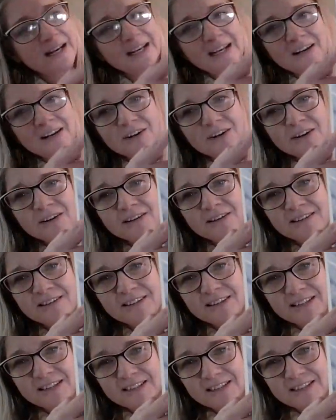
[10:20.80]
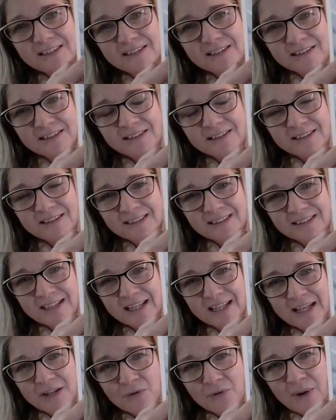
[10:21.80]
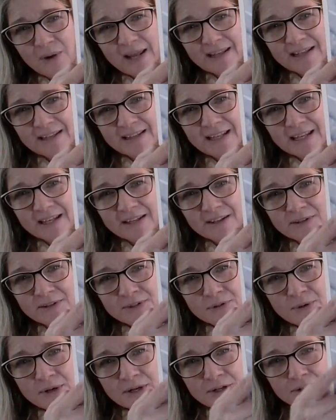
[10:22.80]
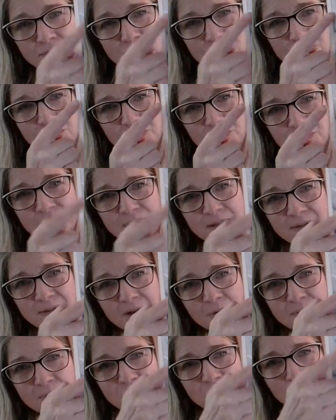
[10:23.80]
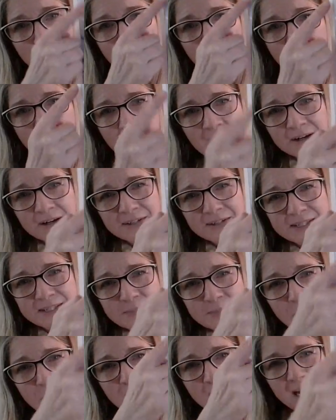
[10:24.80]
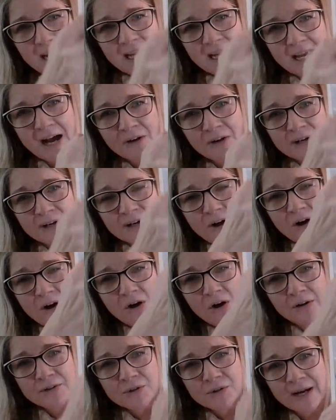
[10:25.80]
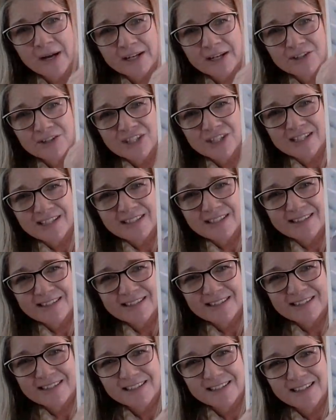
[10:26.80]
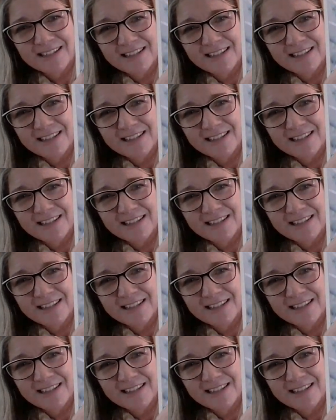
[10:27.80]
here? And the way that the illustrator showed that there was water spraying out in all directions.